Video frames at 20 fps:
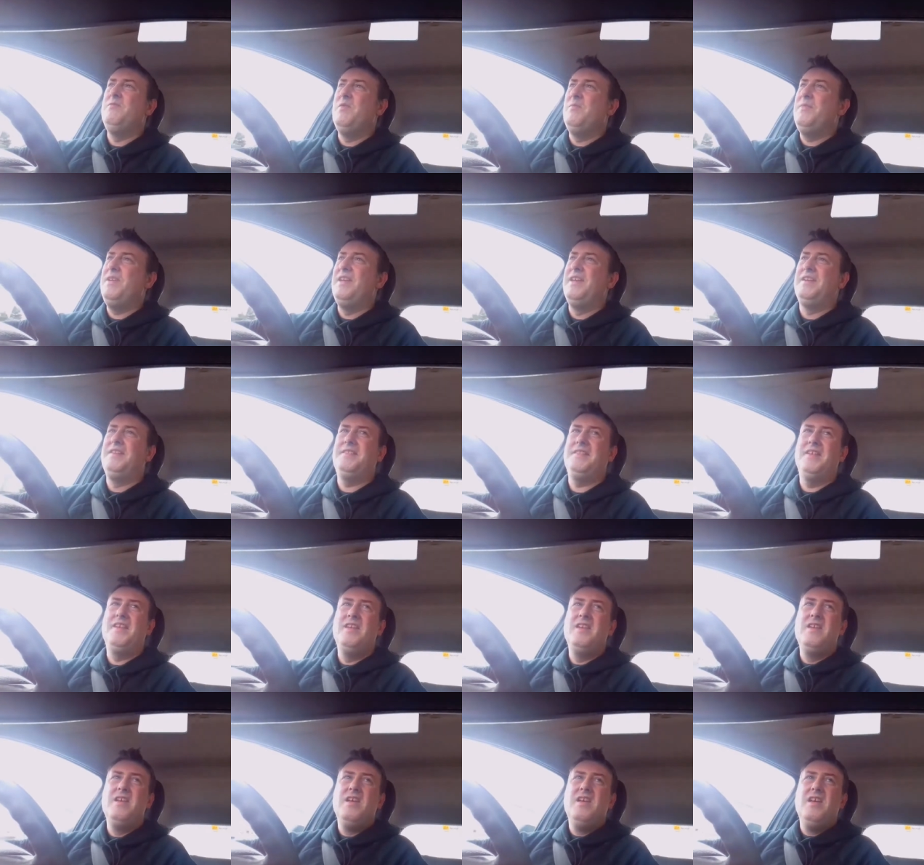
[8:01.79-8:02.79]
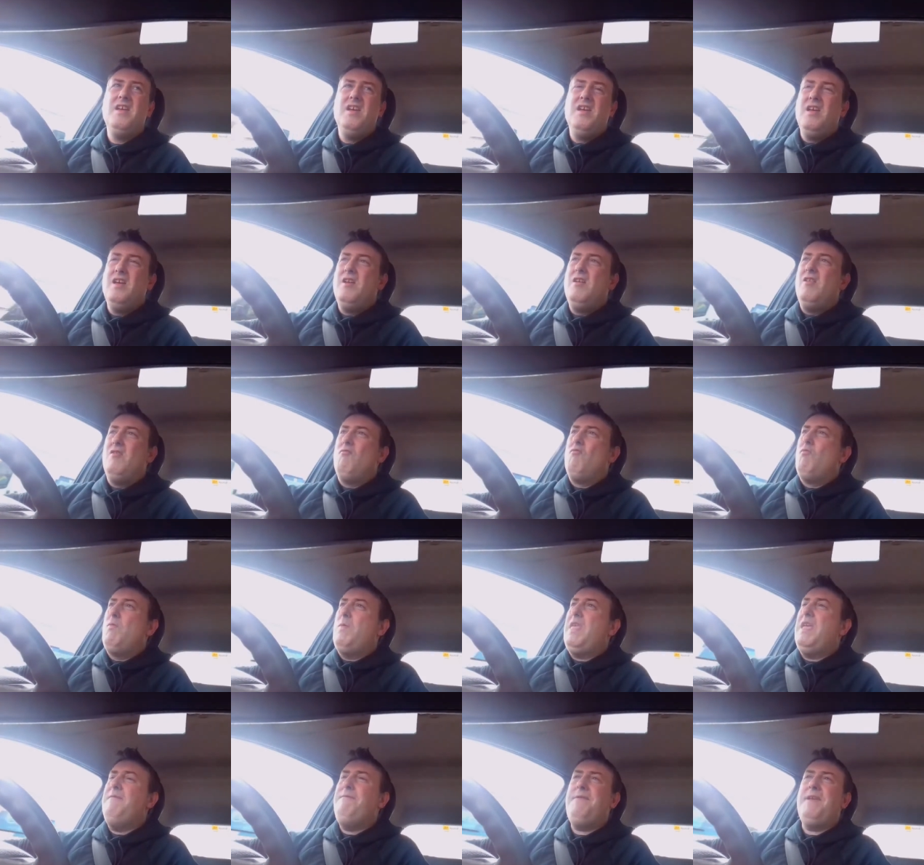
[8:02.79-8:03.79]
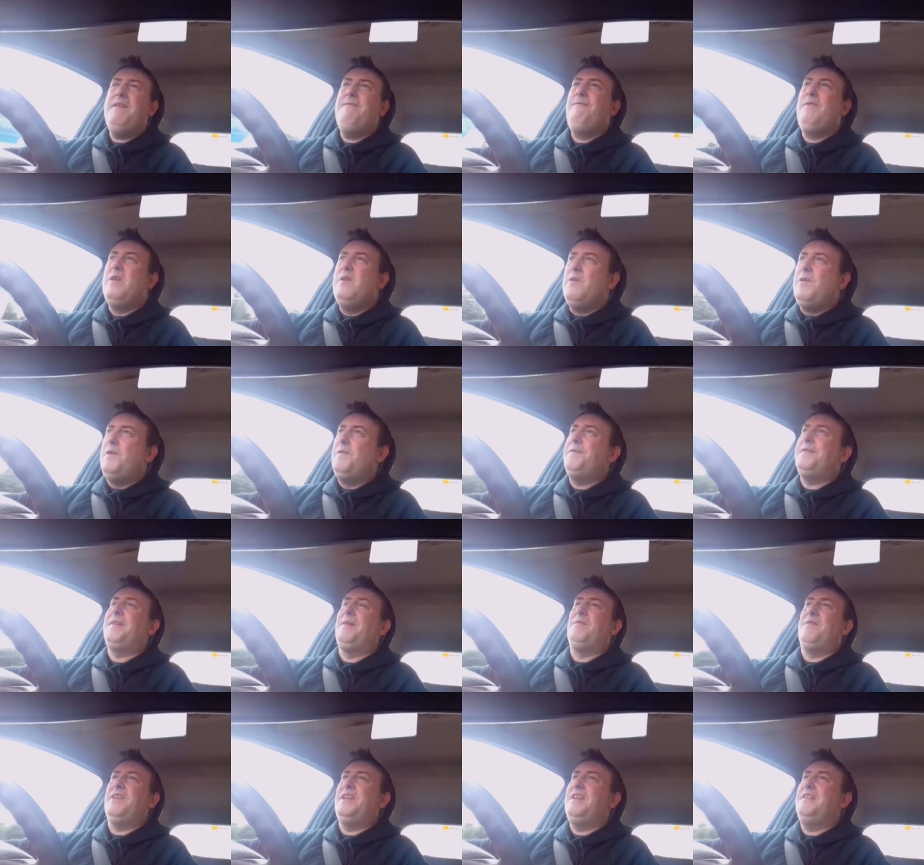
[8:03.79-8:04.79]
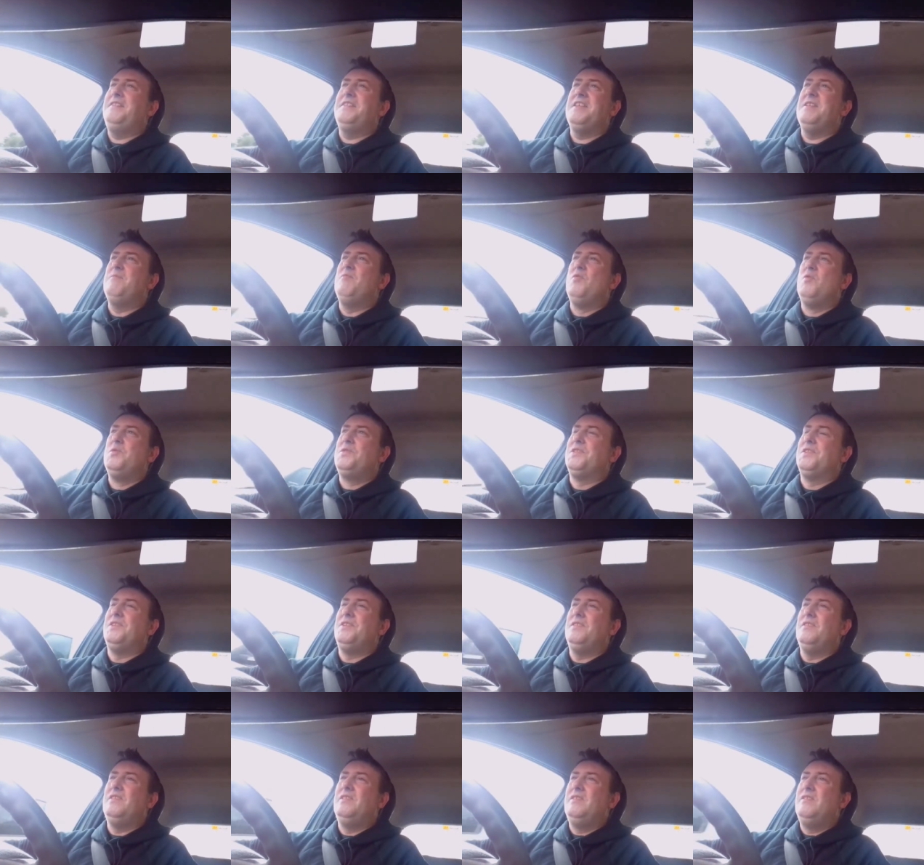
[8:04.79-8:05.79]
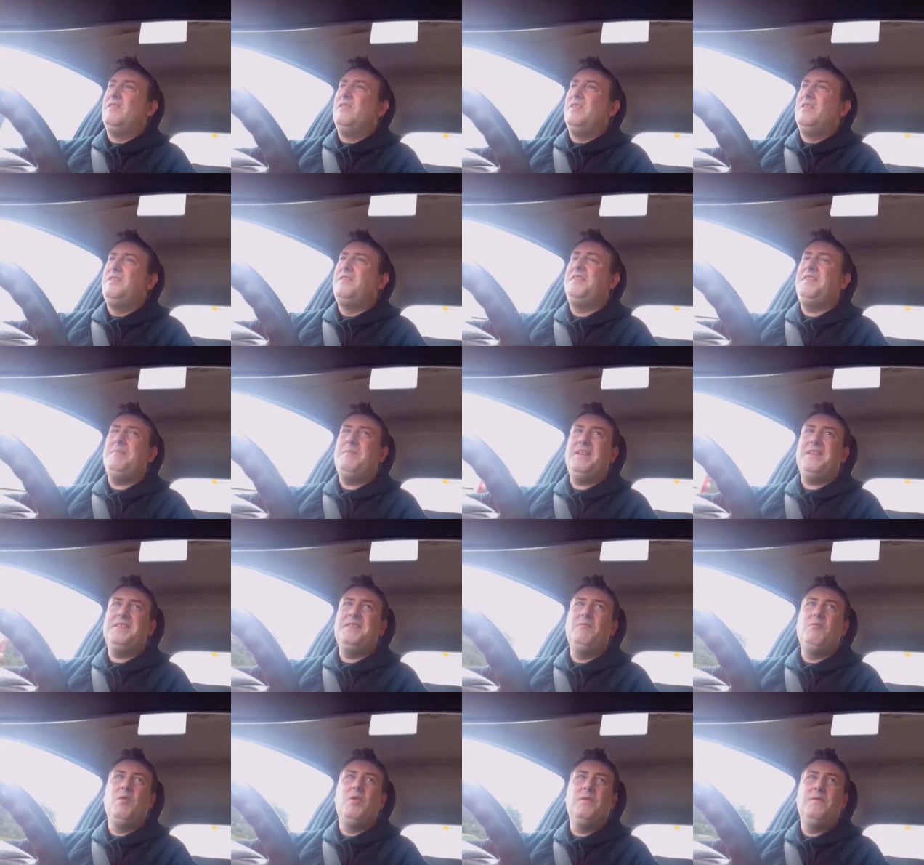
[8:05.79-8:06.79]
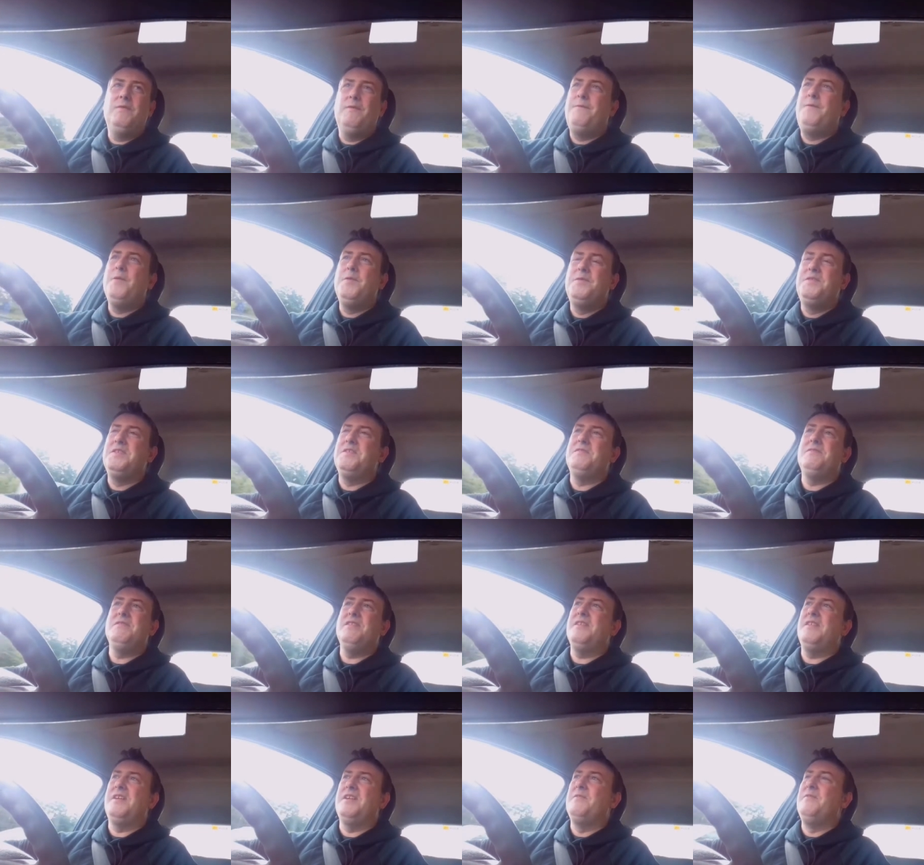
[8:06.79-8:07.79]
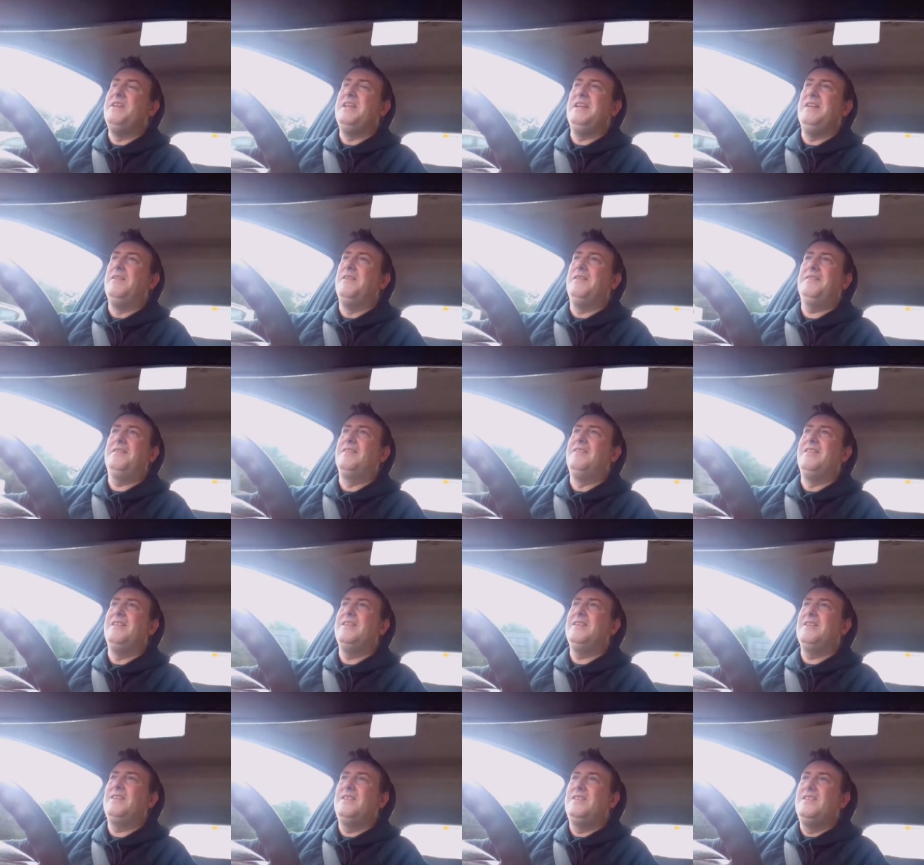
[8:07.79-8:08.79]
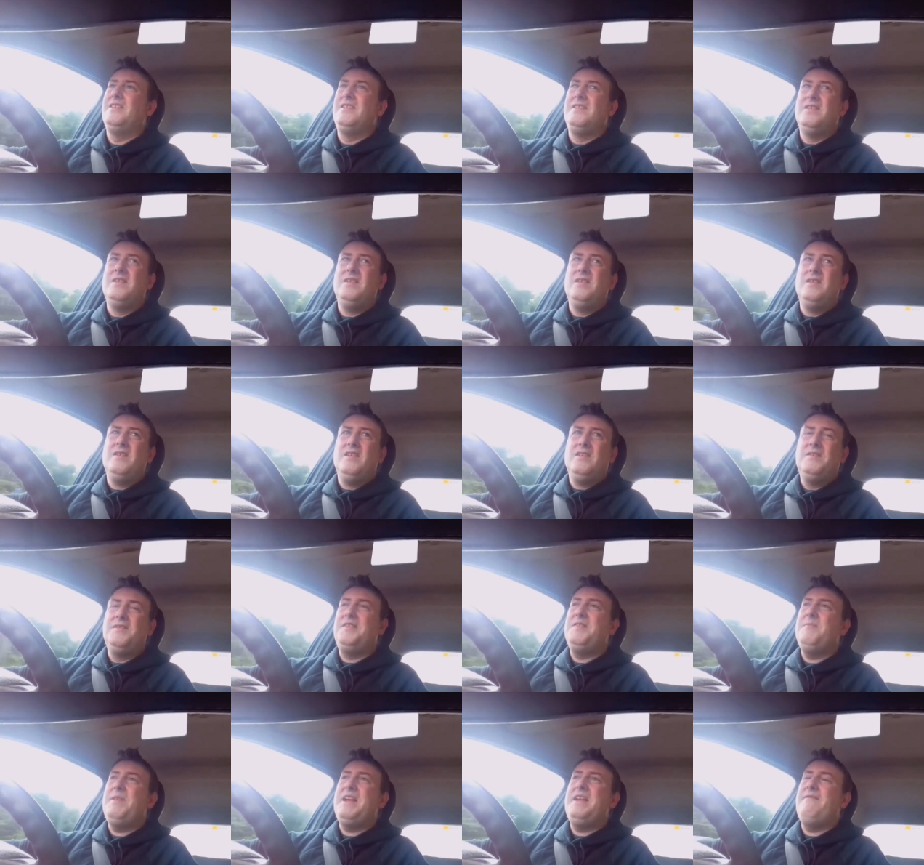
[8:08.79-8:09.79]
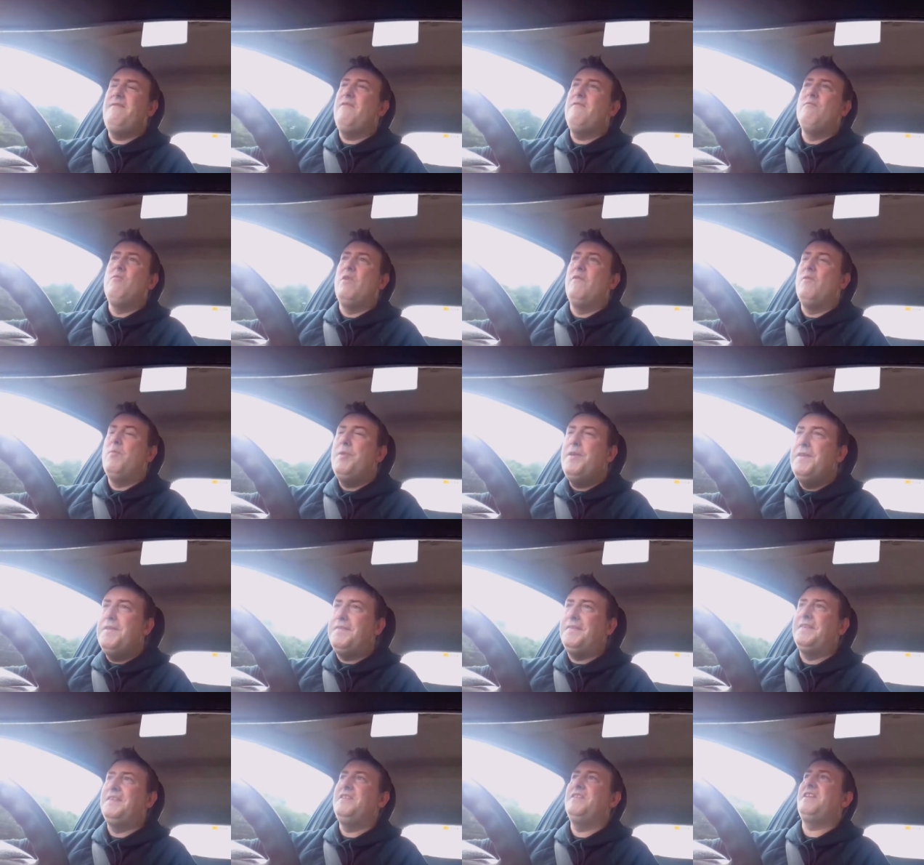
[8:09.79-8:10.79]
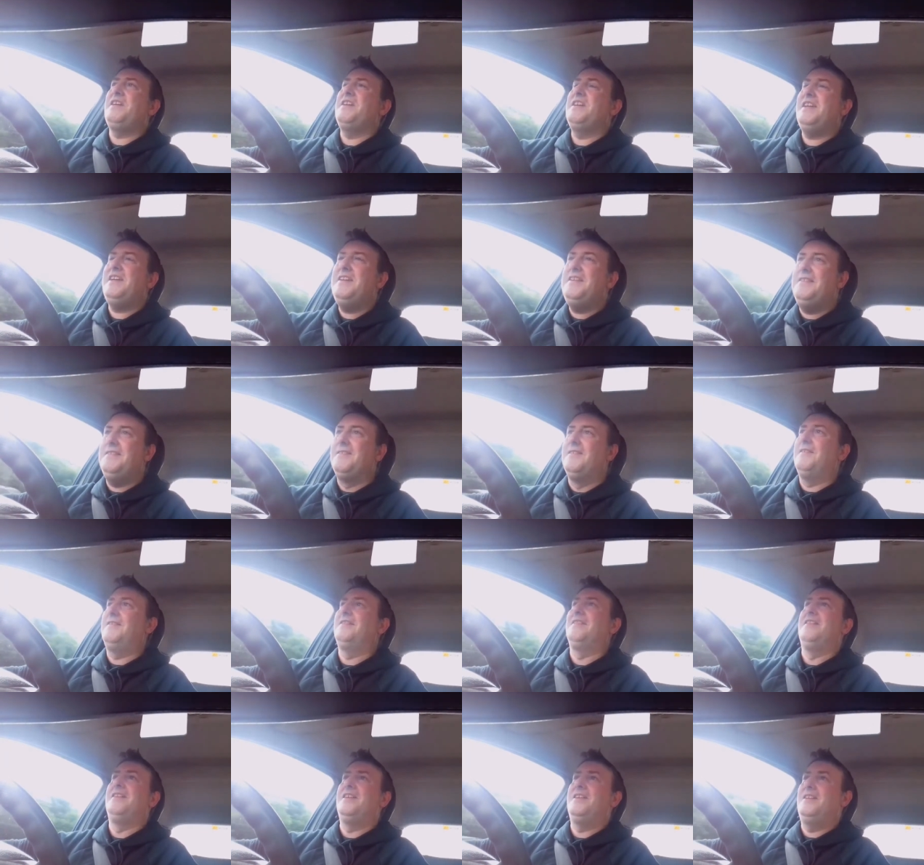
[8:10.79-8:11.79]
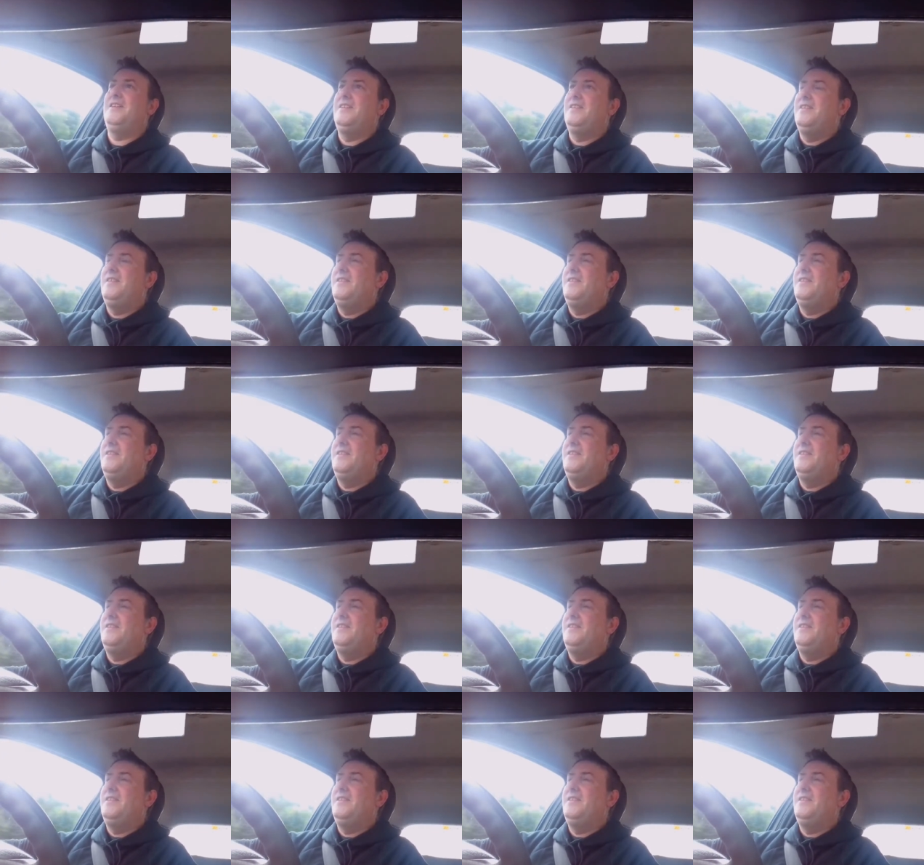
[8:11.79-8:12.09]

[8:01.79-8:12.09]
human beings? If, if the look of something isn't important, does it matter what the food you're going to eat looks like? Does it matter what the person you're going to kiss looks like?